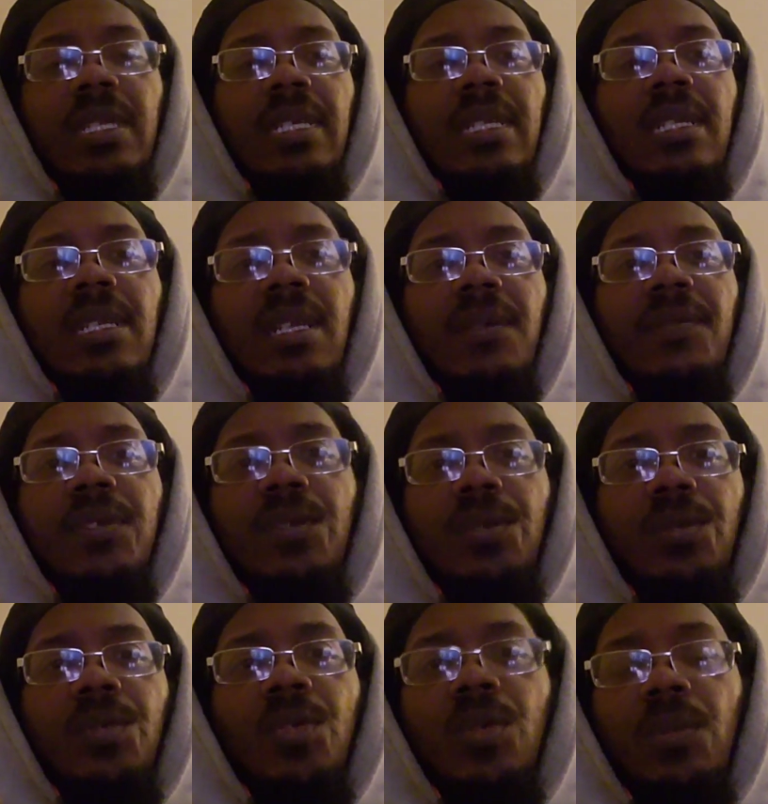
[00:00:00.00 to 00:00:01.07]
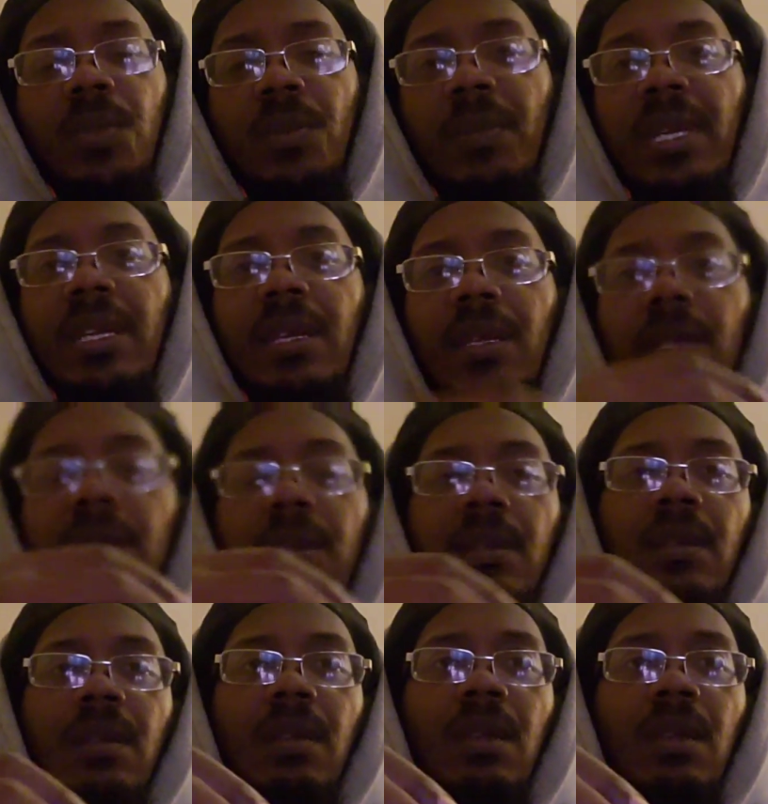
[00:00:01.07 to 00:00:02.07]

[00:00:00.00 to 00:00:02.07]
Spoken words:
than another YouTuber make a